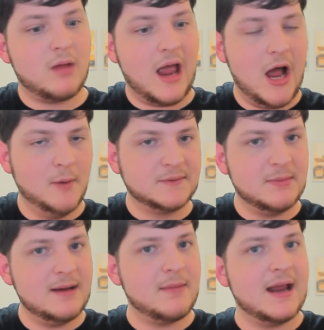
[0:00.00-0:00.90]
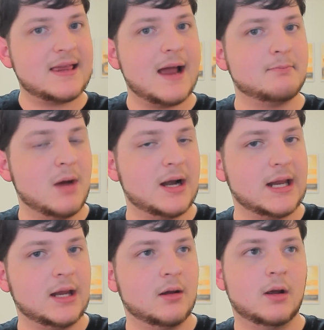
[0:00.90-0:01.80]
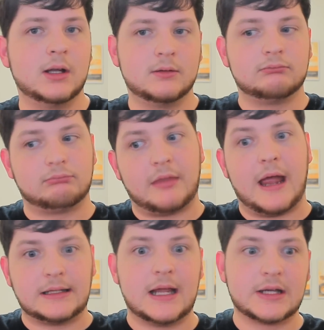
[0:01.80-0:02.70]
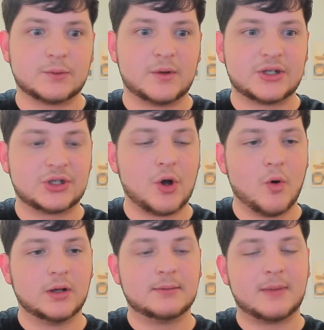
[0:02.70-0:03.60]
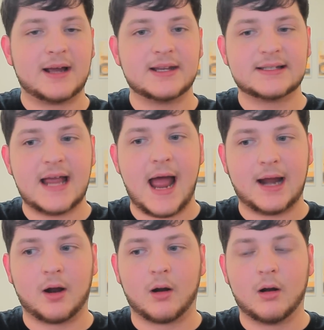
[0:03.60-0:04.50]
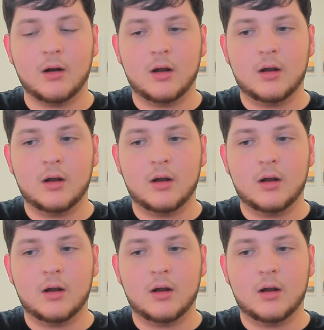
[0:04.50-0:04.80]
helped me make that money that, yes, was stolen by this hacker